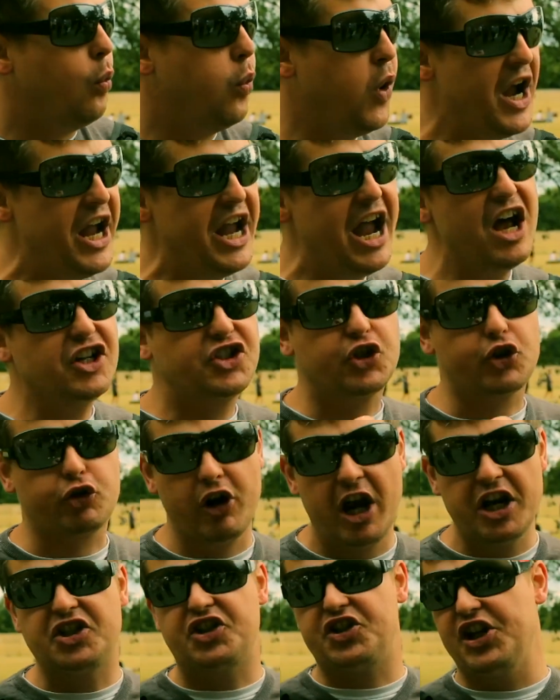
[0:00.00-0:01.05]
We as
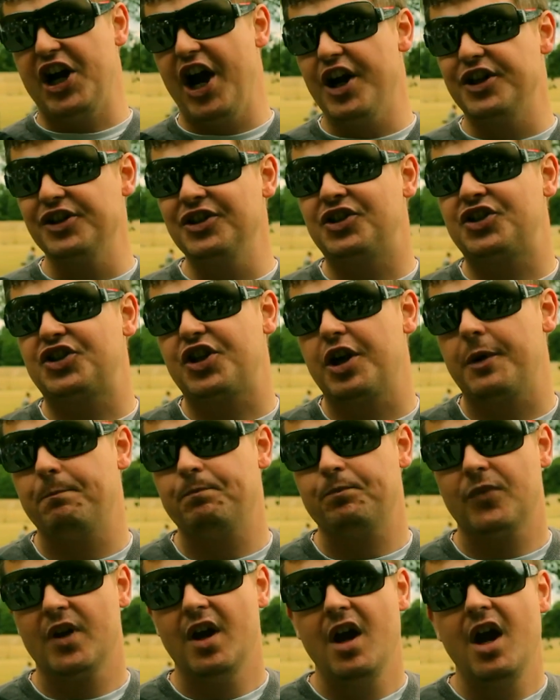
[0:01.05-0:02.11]
Christians
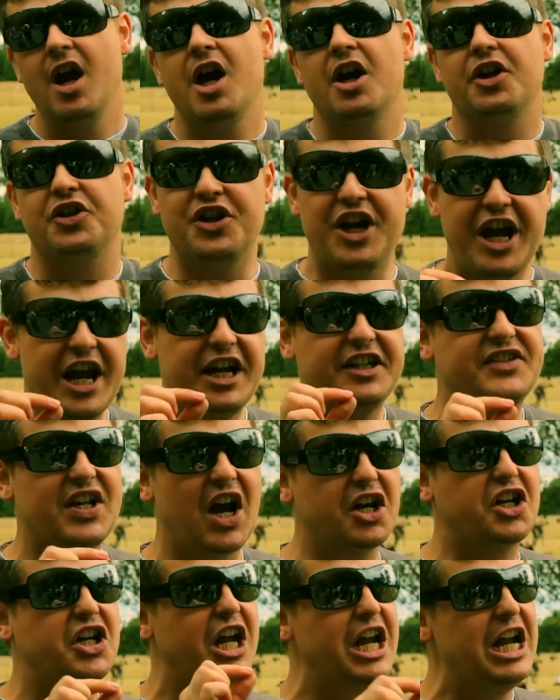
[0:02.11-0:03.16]
need
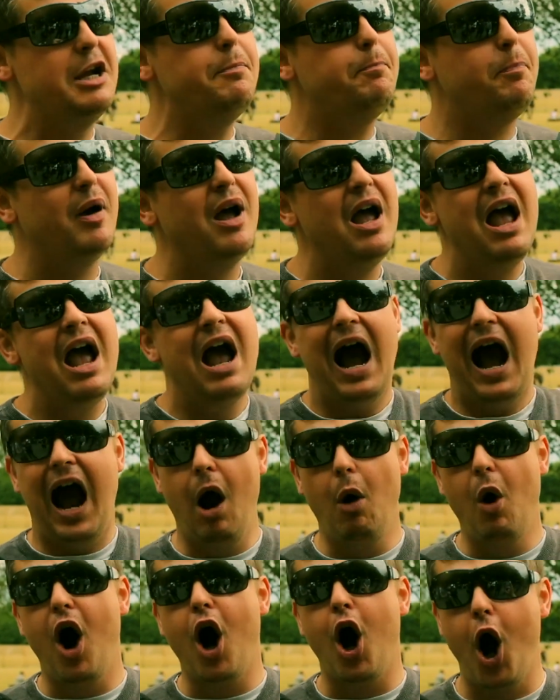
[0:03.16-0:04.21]
to keep
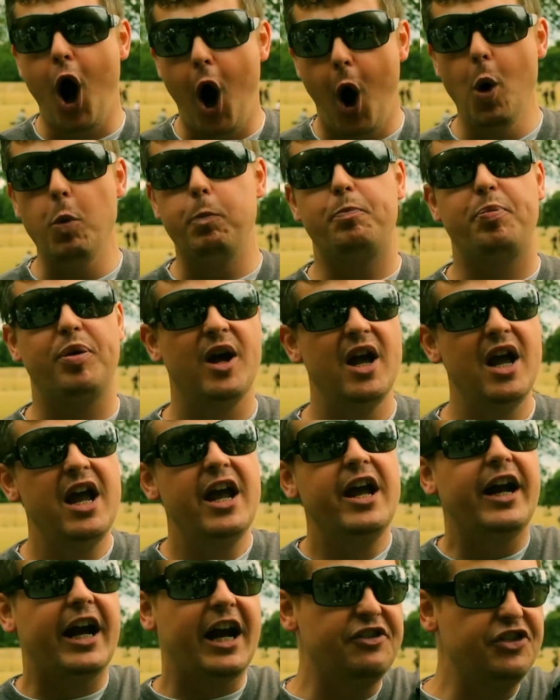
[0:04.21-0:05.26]
our hope
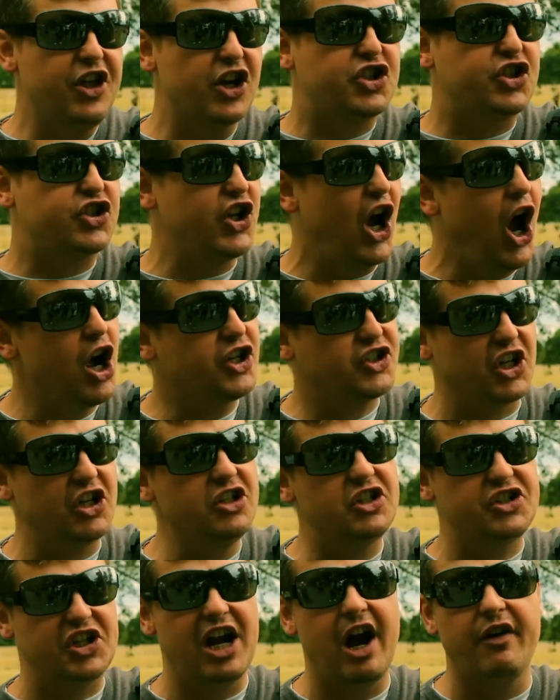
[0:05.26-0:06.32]
in the
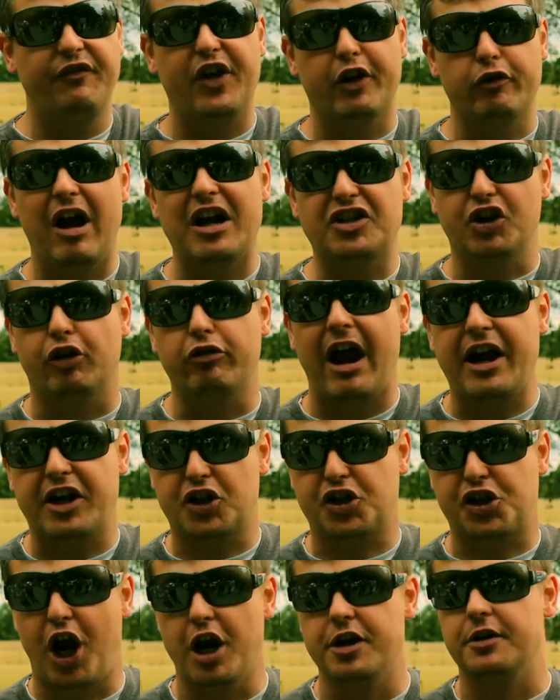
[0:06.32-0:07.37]
certainty of the
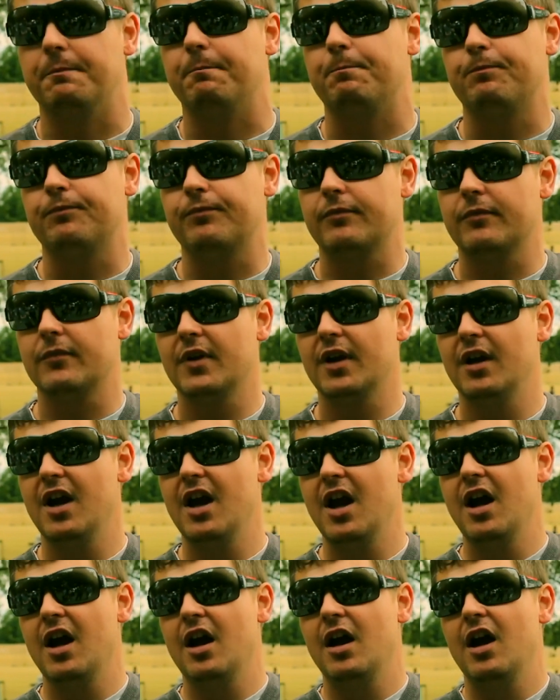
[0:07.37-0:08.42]
resurrection.
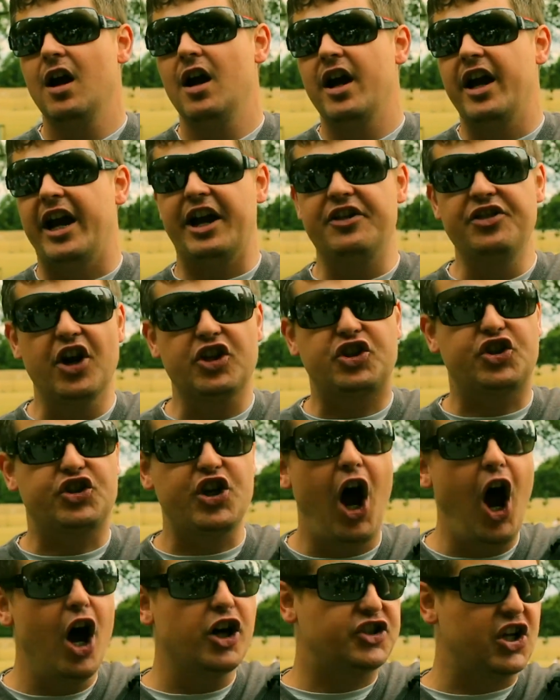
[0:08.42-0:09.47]
In the
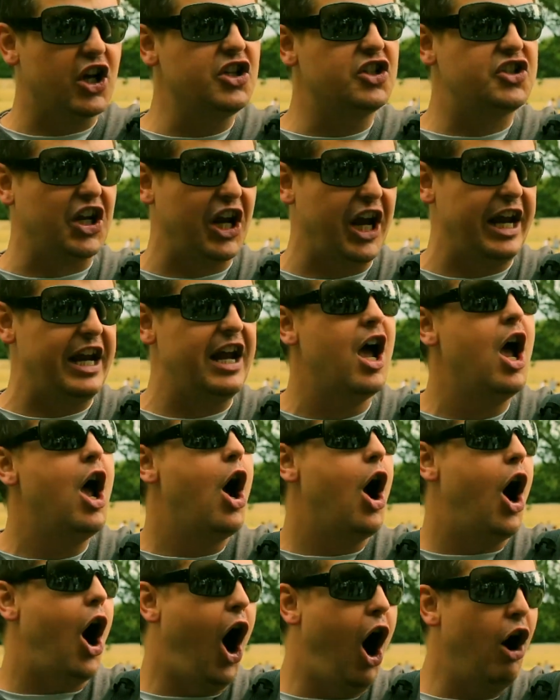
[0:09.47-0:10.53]
certainty
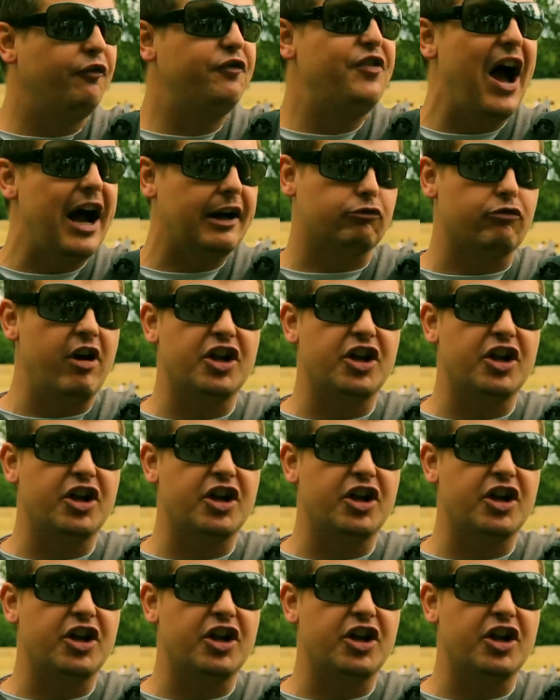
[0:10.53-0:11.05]
of that